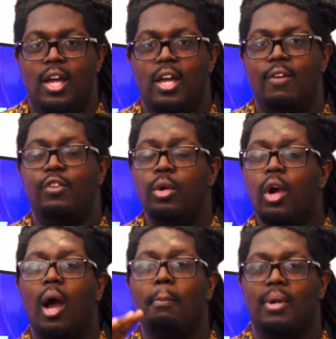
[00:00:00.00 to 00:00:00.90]
If you
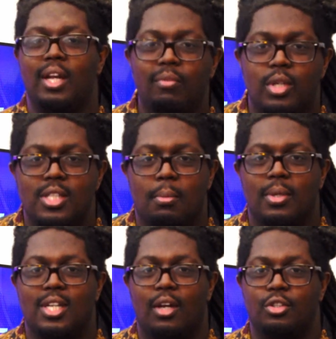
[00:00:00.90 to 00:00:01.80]
can't believe when
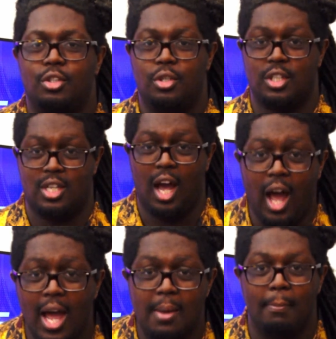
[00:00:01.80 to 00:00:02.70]
someone tells you the
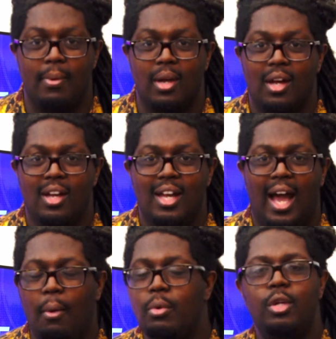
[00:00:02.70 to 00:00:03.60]
time,
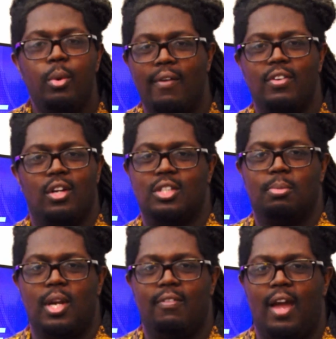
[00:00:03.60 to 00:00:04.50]
how are you ever going to
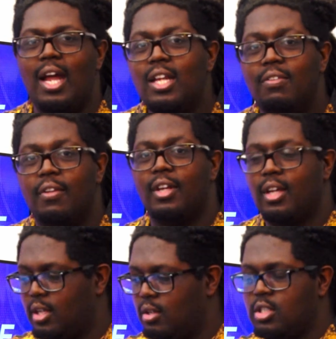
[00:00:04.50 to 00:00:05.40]
believe anything
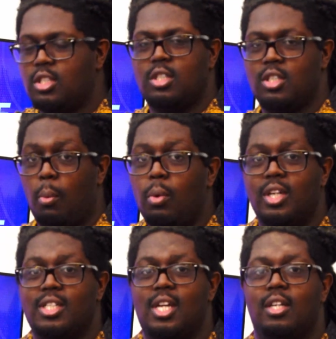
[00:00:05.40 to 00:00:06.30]
that someone
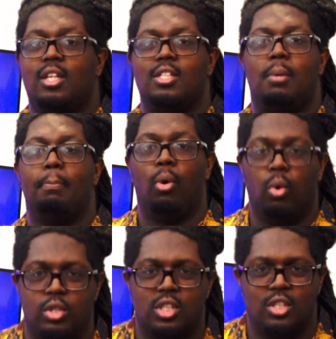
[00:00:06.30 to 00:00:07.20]
has said that's
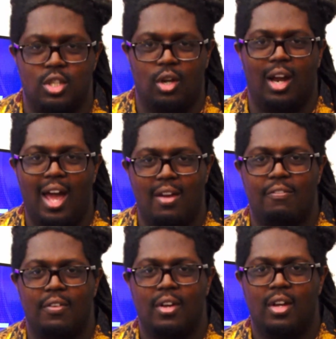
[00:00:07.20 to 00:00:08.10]
important to your
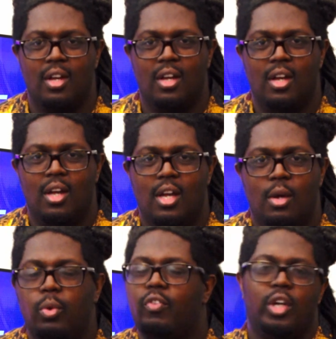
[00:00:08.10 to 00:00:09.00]
life?
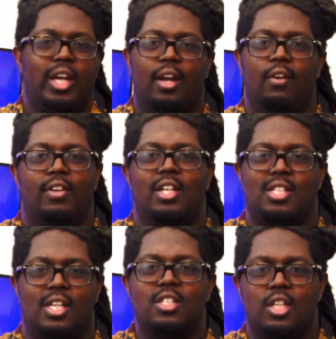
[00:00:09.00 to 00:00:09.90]
We've got to get over
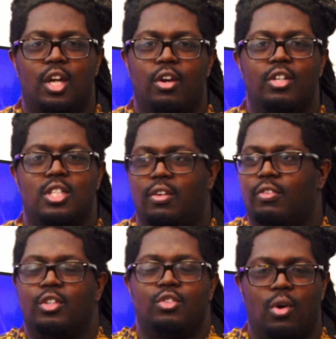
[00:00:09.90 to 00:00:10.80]
this insecurity of
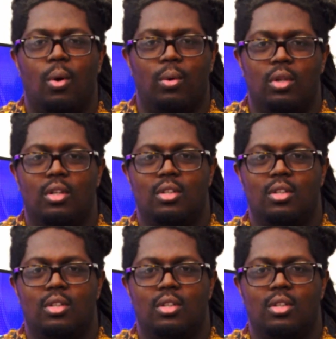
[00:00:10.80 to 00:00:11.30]
control.